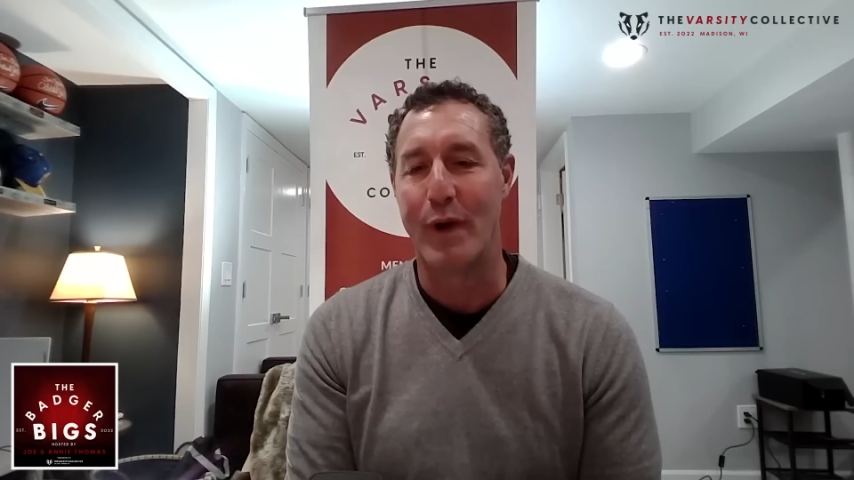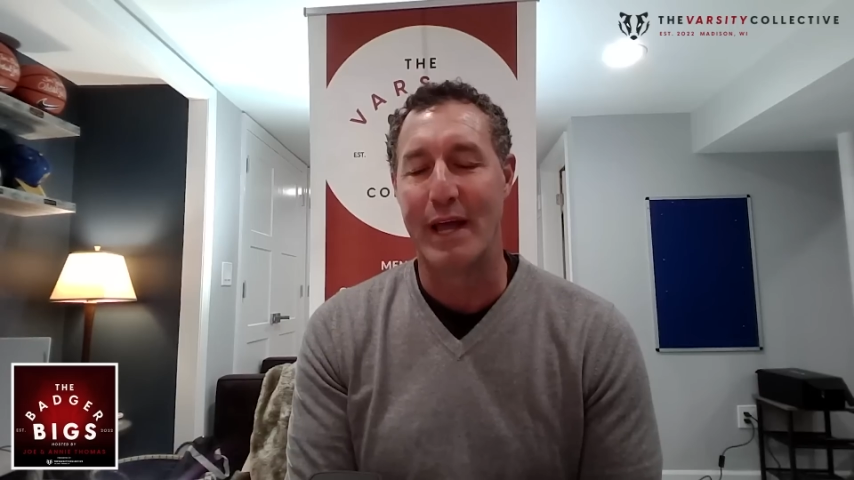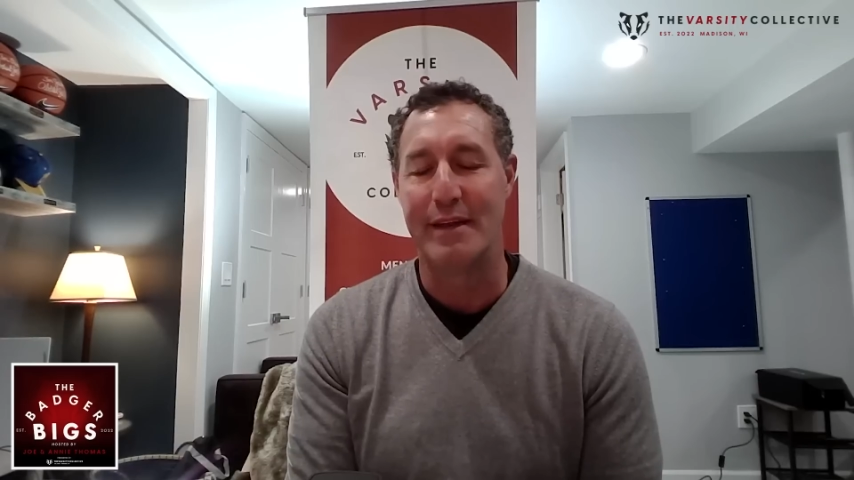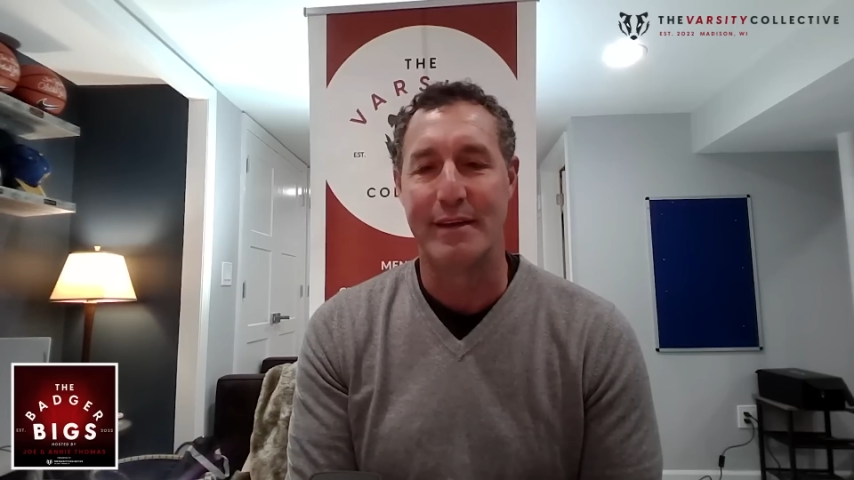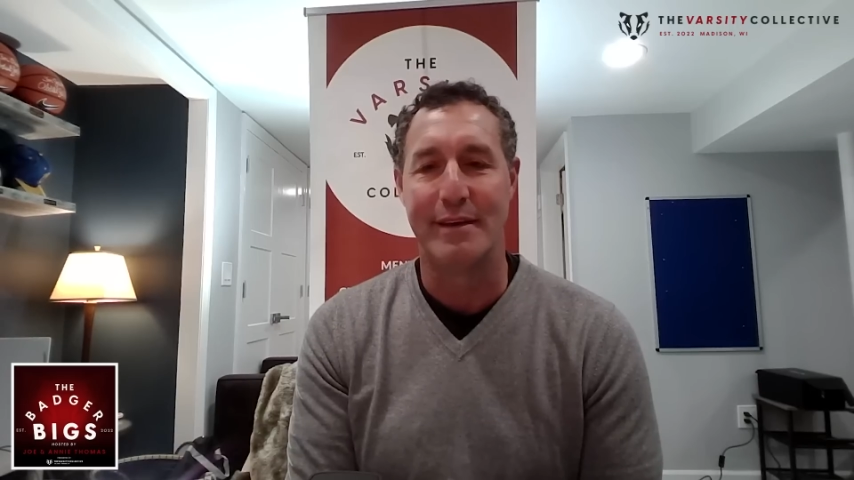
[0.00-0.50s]

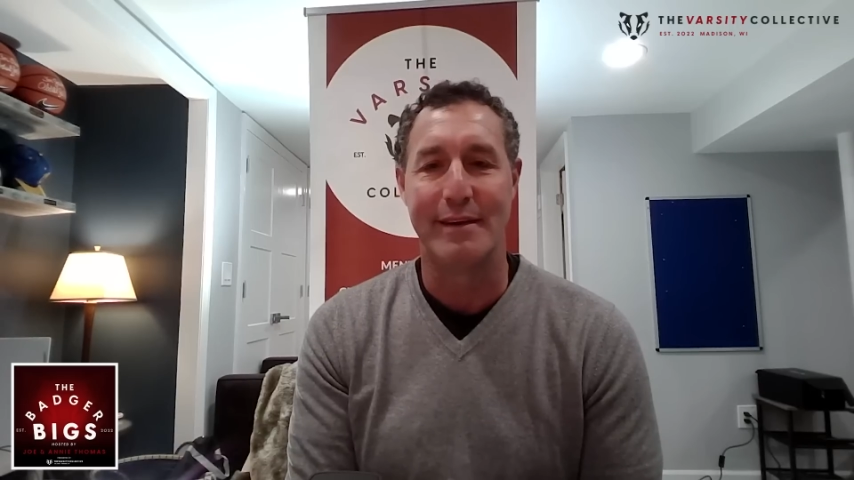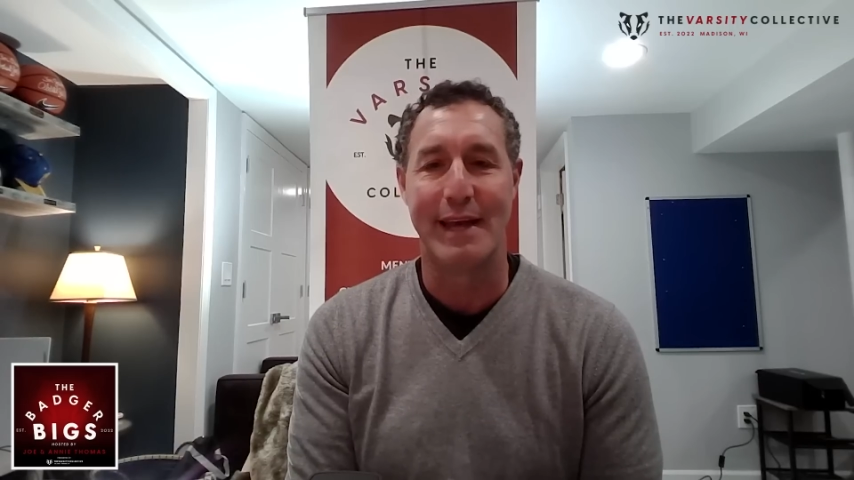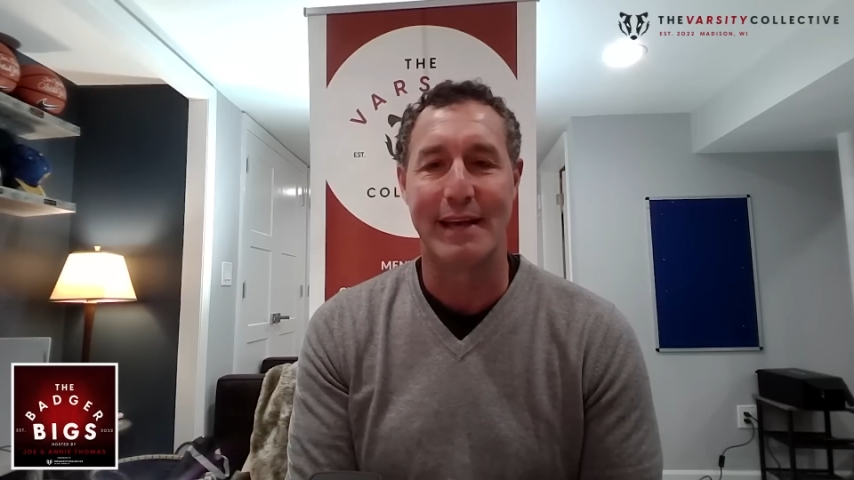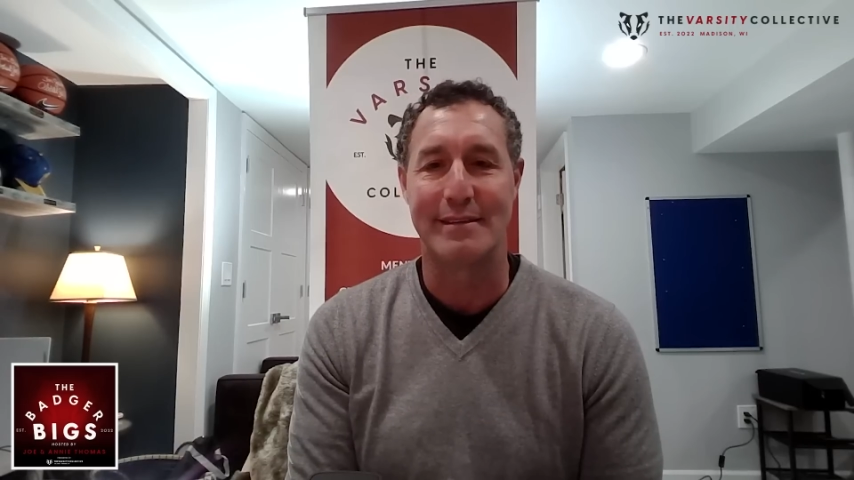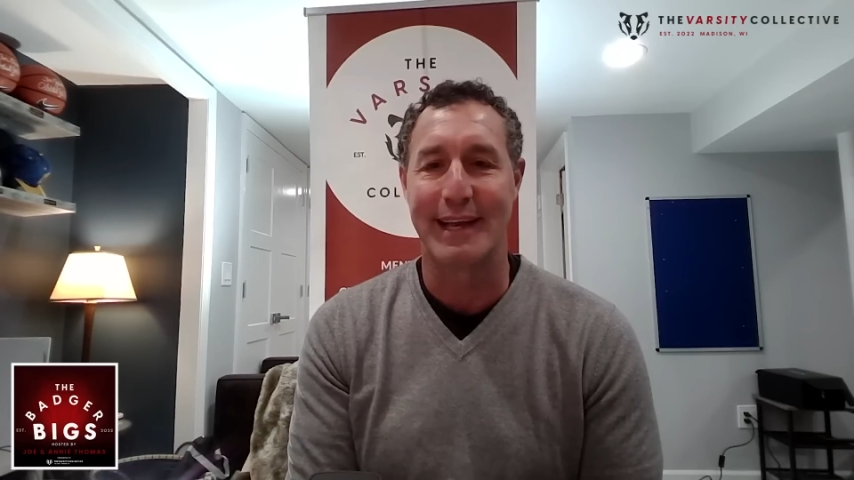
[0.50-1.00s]
And
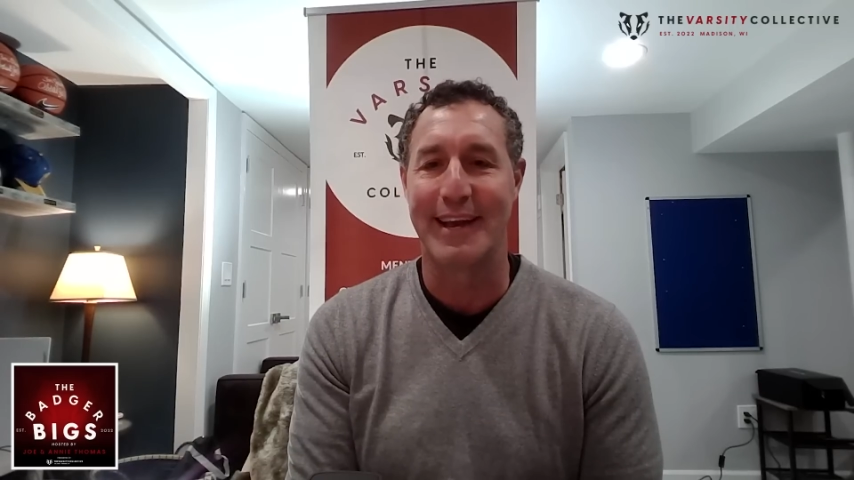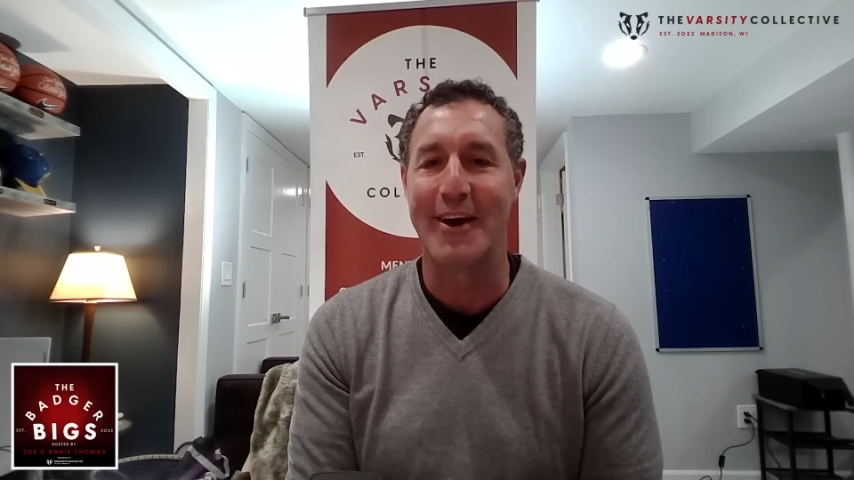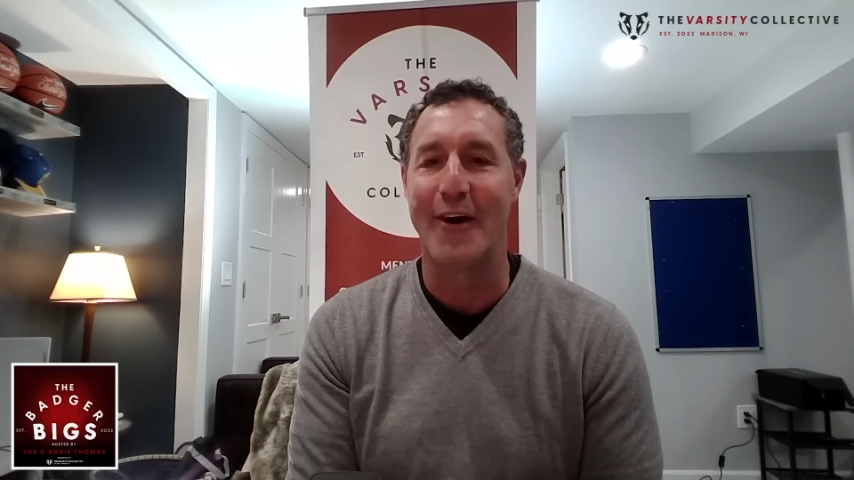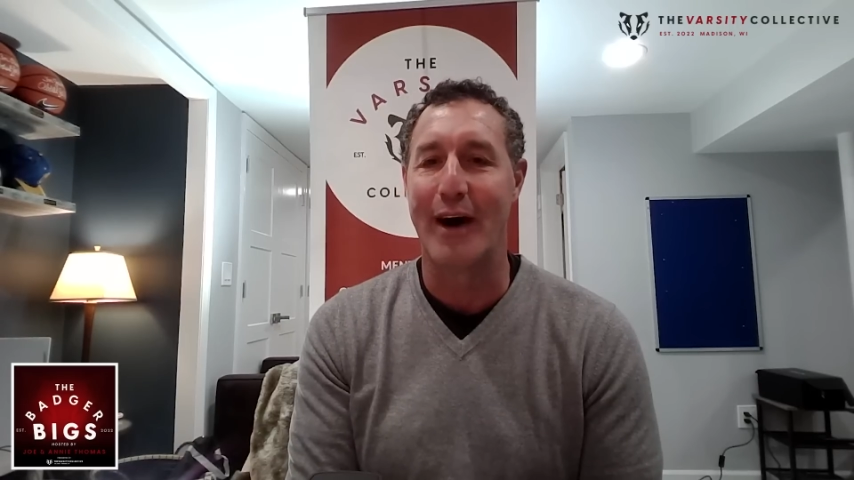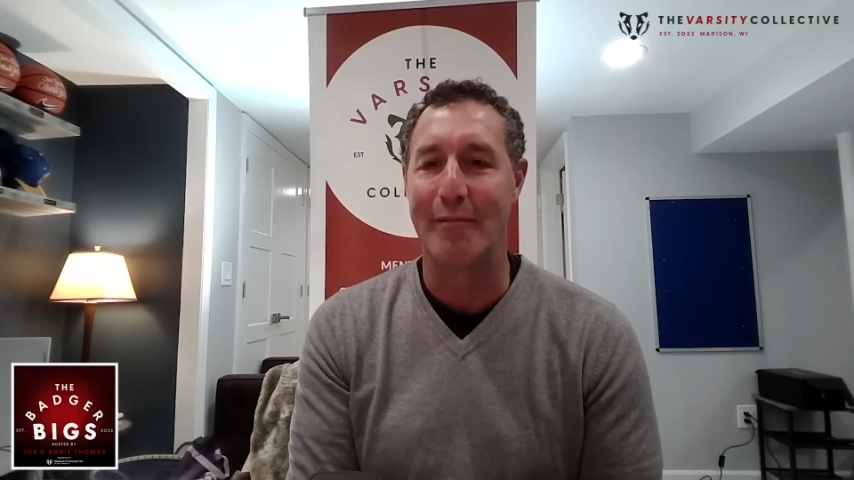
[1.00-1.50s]
next thing I
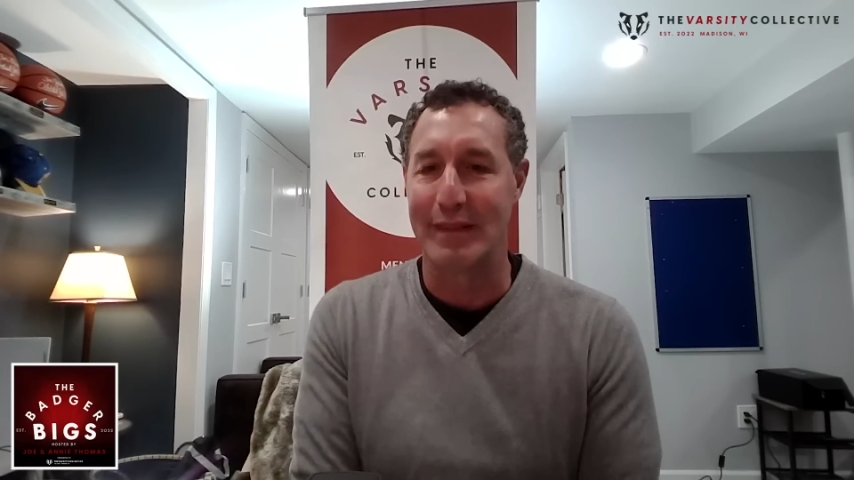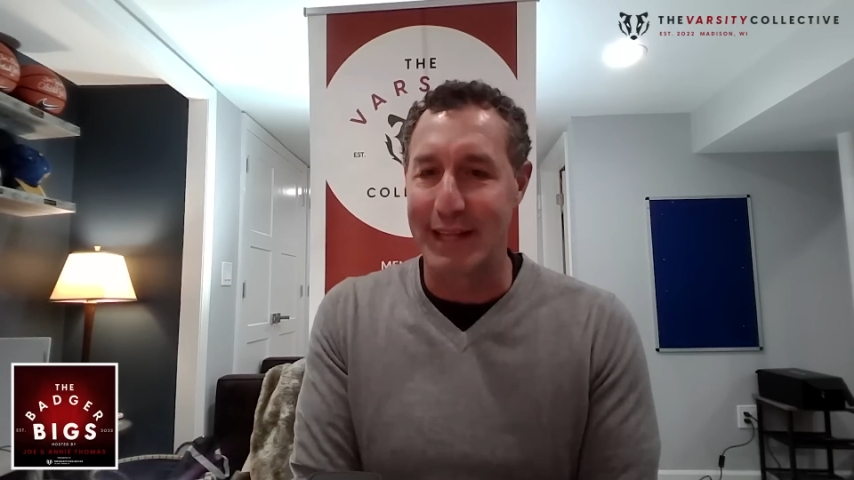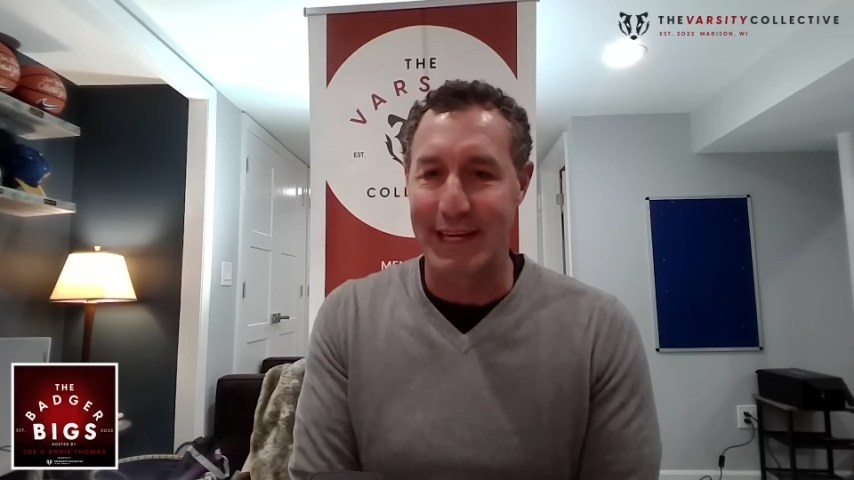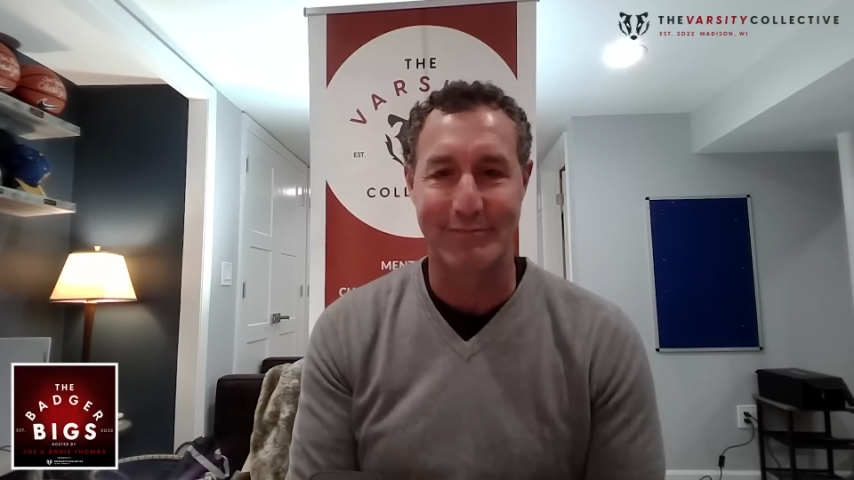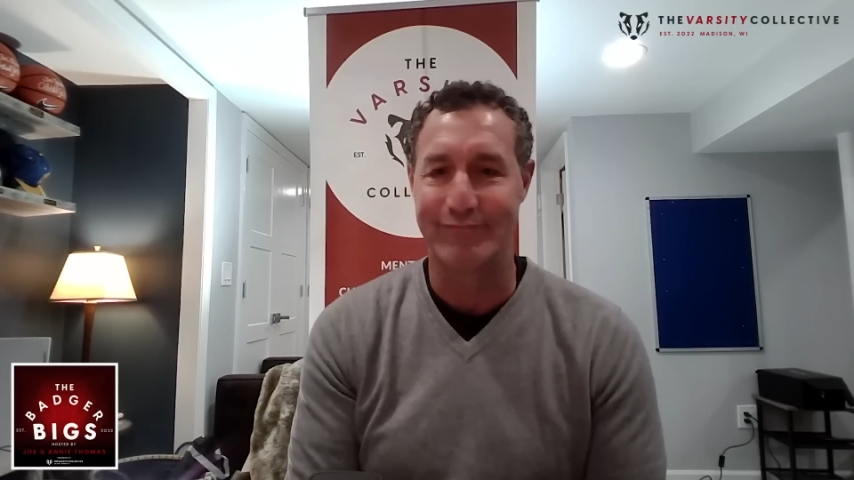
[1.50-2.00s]
know, I'm
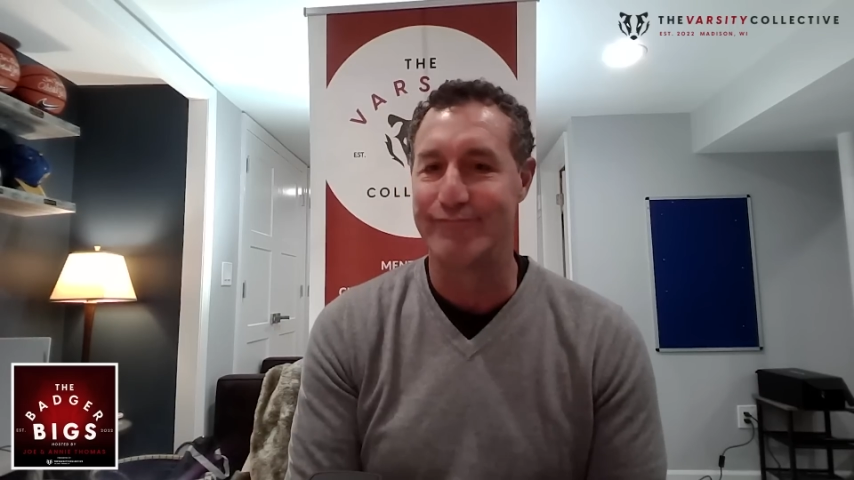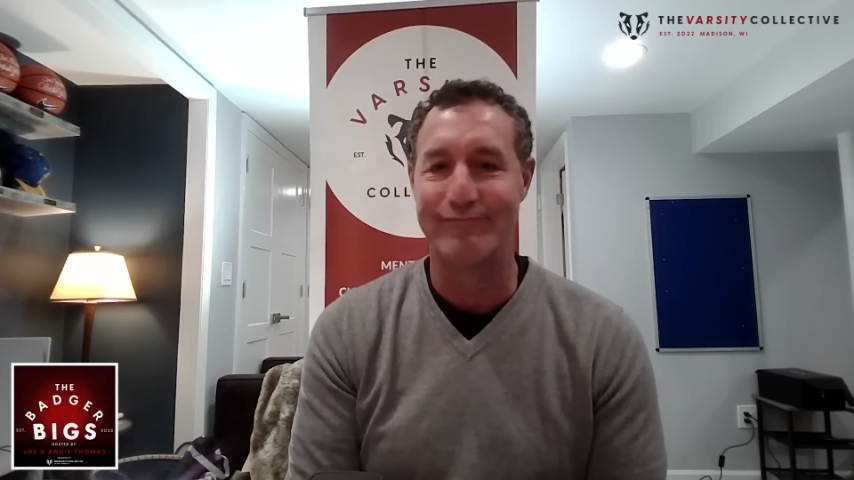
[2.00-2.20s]
like,